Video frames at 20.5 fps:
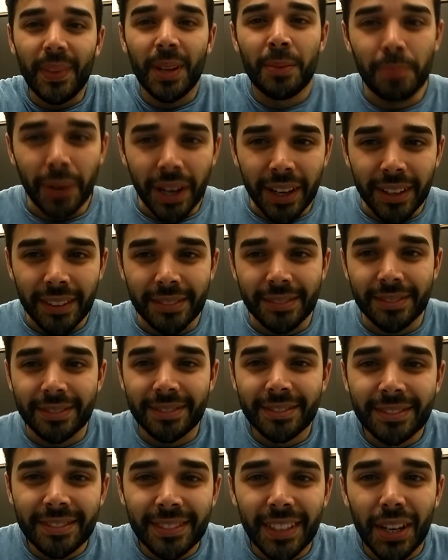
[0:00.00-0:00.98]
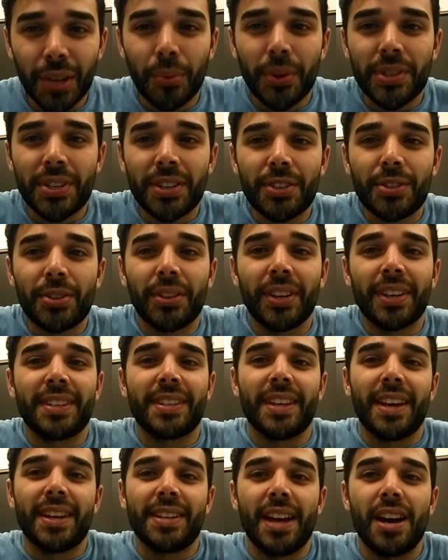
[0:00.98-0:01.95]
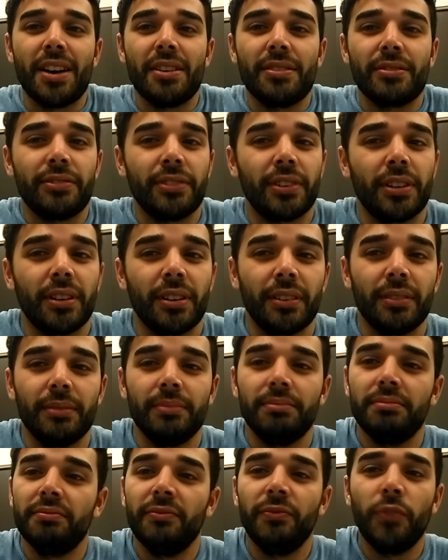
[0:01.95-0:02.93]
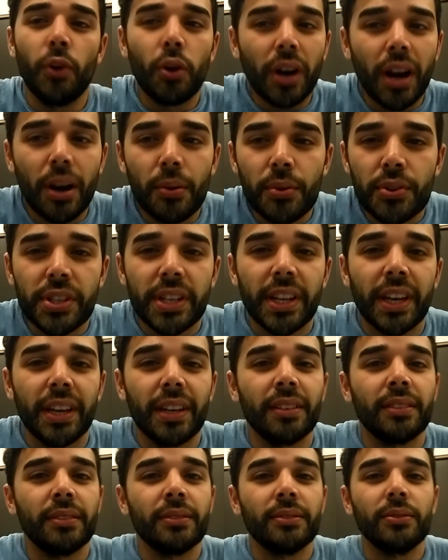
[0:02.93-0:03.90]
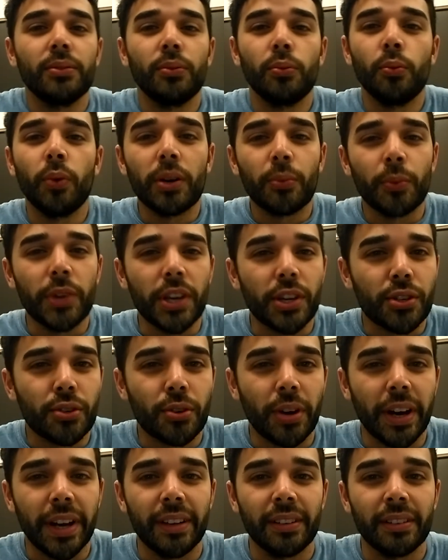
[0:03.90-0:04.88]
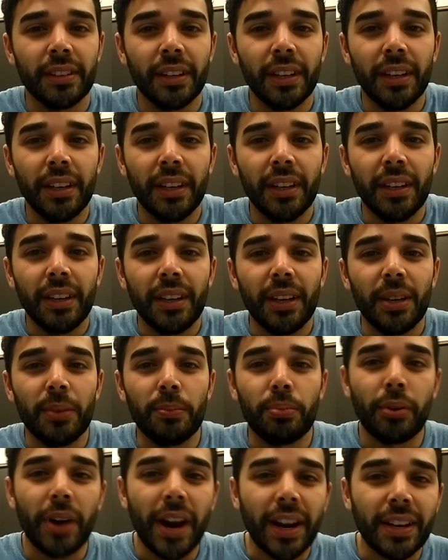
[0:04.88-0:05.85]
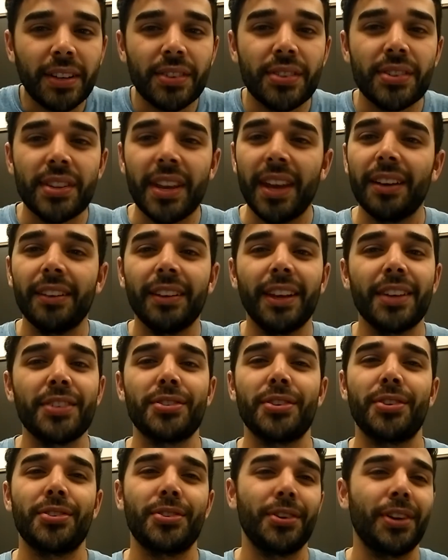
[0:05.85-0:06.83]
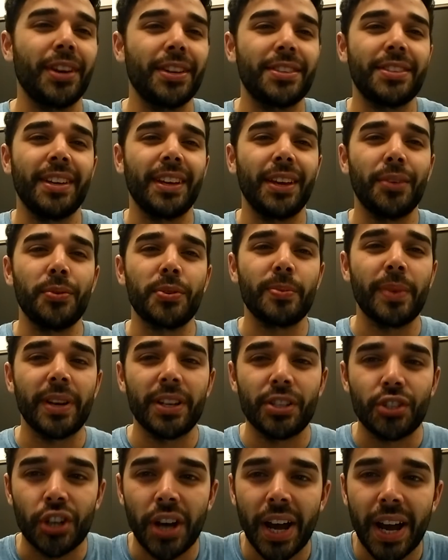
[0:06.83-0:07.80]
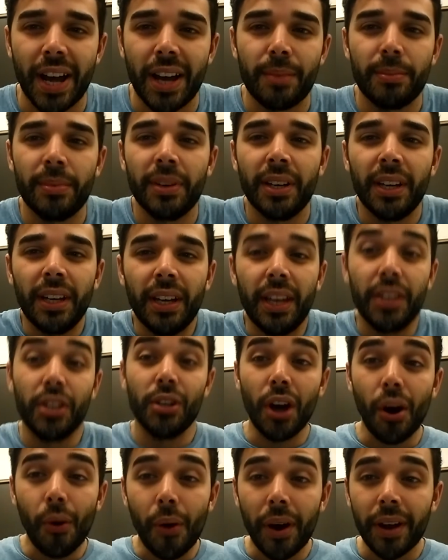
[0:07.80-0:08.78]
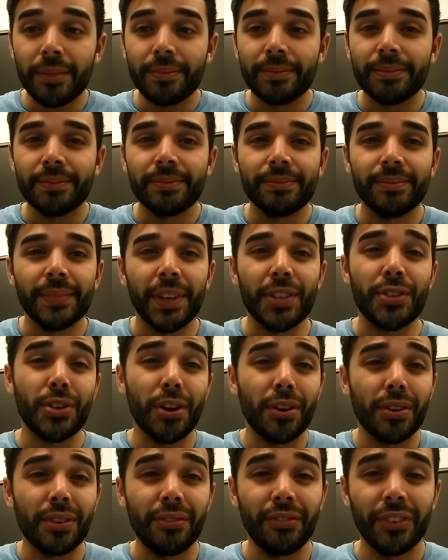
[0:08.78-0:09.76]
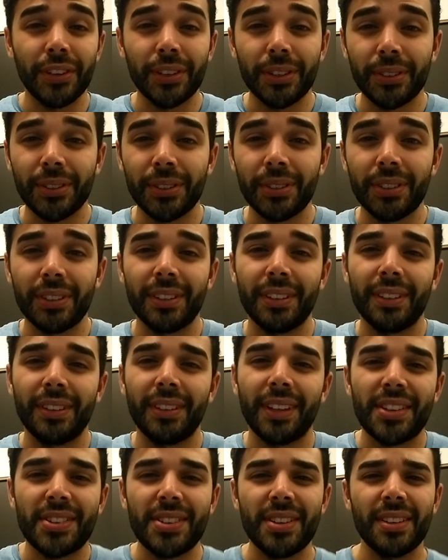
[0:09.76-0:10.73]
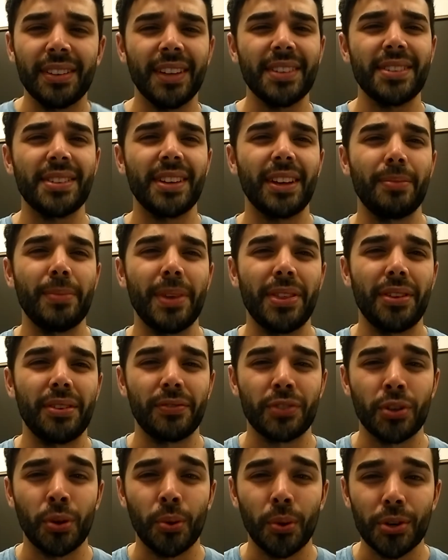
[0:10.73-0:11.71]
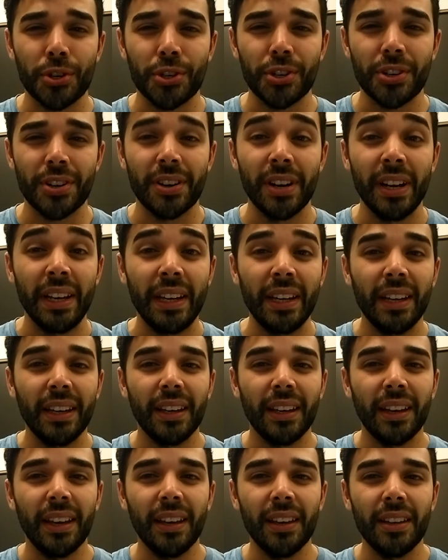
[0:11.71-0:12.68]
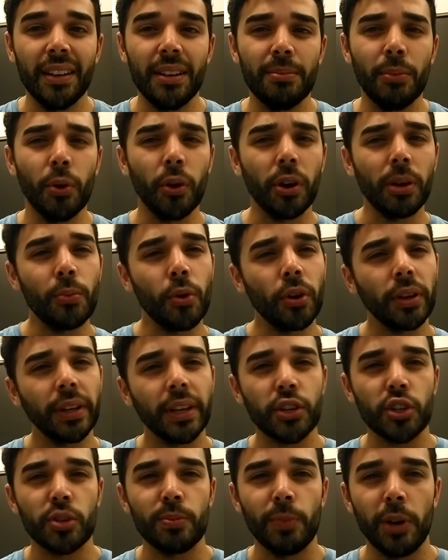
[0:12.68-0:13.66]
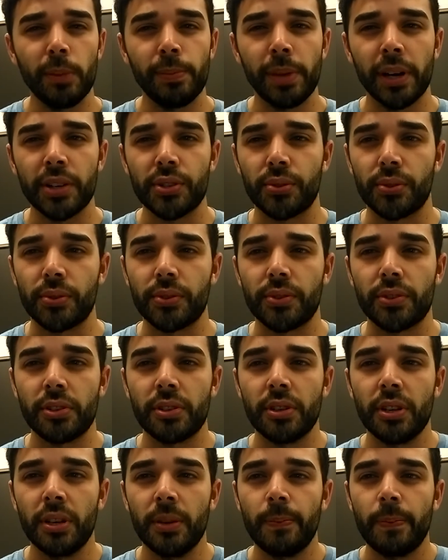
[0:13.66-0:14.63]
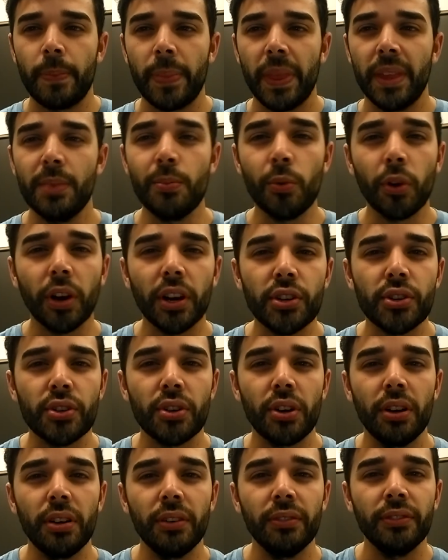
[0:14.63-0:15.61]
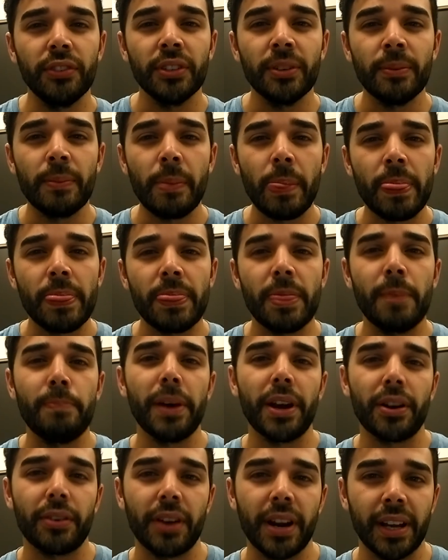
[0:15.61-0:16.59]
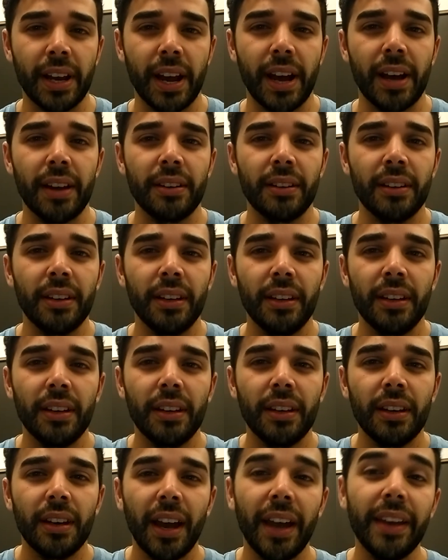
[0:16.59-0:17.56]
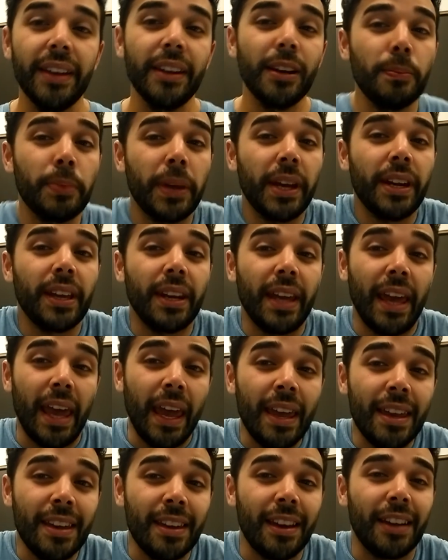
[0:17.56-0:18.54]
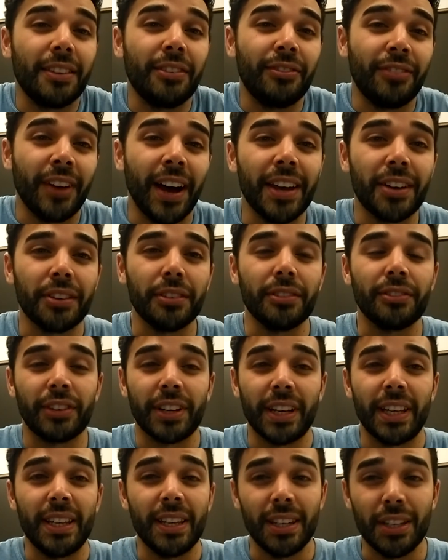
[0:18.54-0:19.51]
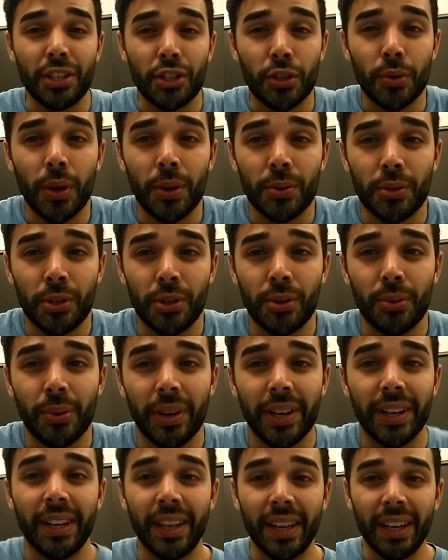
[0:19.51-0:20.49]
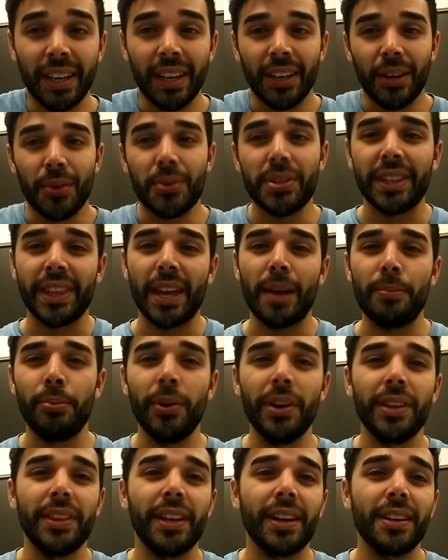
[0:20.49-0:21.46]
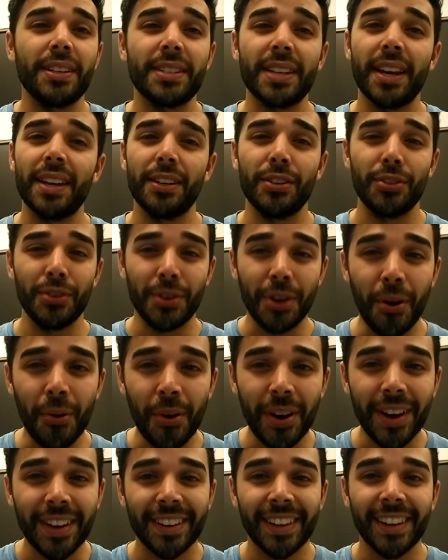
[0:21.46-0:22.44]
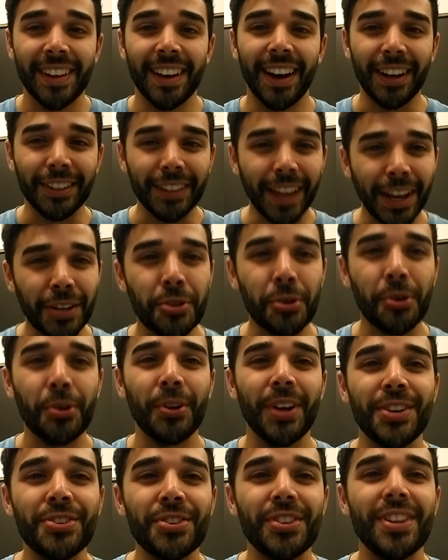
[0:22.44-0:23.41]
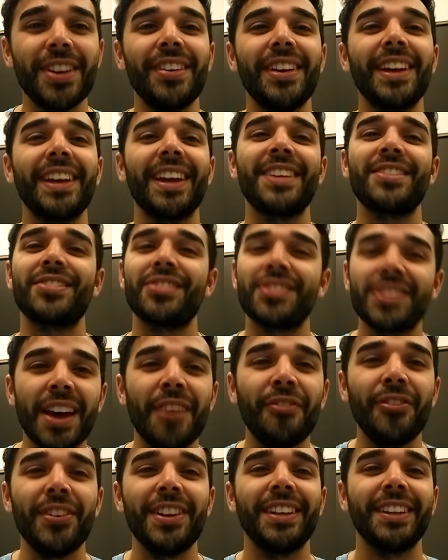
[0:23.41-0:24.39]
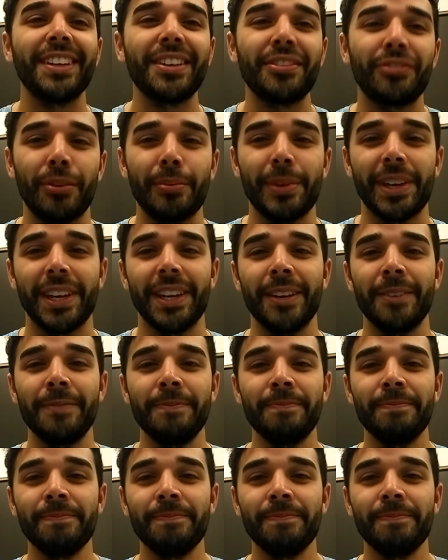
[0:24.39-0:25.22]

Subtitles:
But it wasn't until I sat down for 4 hours a day, 1 week straight, and practiced analyzing circuits like it was my job. And you know what? It started to feel less and less like a method of torture and more like small puzzles. And the more I solved, the better I got. I ended up getting an A on the final for EE 202, and it was at that point that I decided, you know what? Electrical engineering is definitely for me.